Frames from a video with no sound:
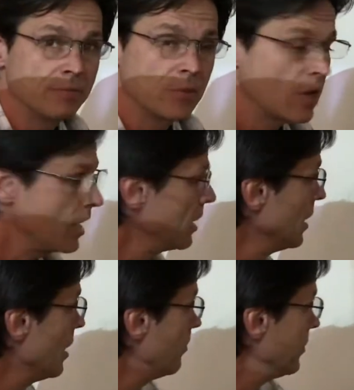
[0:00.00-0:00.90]
Okay,
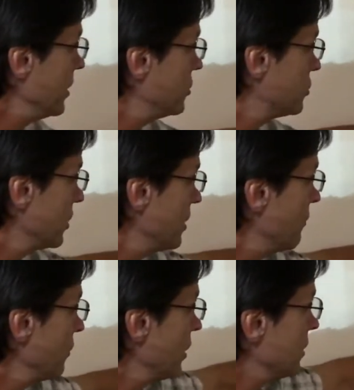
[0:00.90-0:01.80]
but each
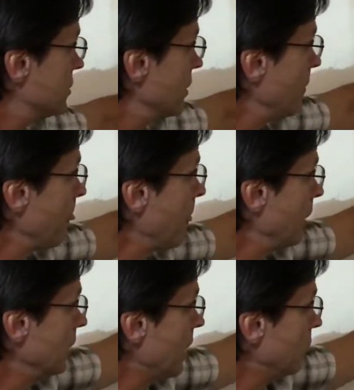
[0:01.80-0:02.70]
significant
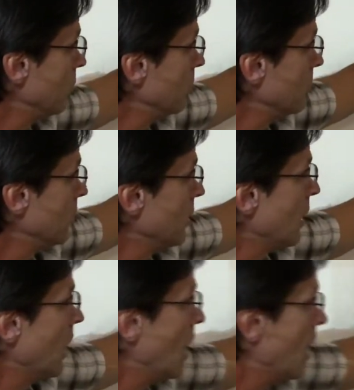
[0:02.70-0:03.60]
level,
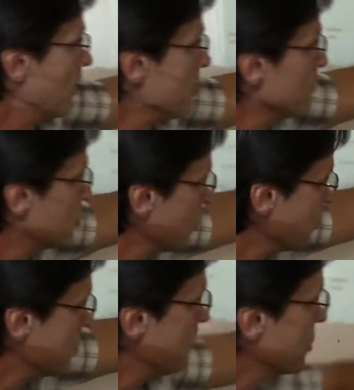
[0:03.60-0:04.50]
even was showing you
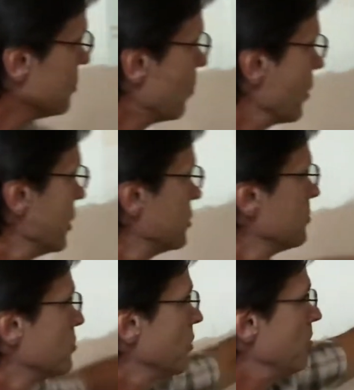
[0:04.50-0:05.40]
some fiction
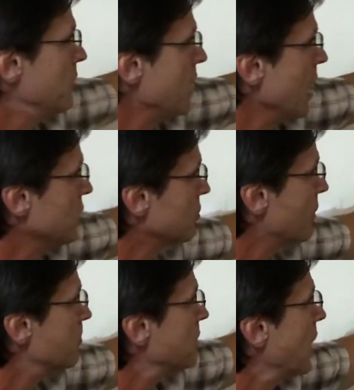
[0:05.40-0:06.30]
organisms, whether it be the age of
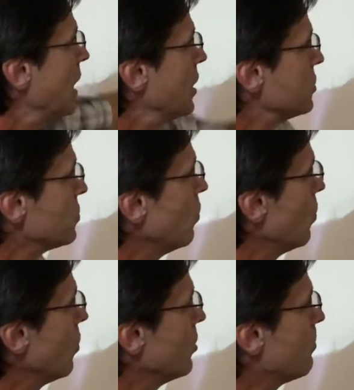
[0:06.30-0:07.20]
reptiles
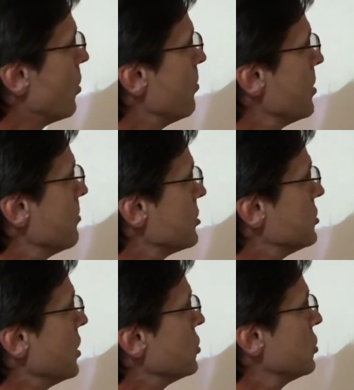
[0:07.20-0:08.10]
or the Permian
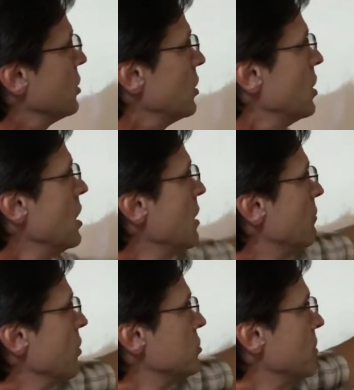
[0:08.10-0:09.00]
extinction,
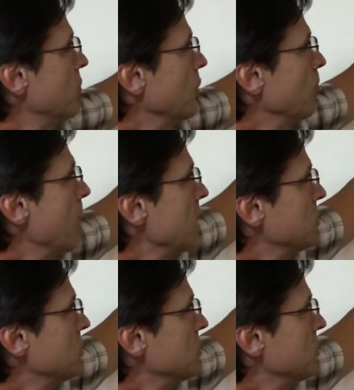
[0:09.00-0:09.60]
various different mass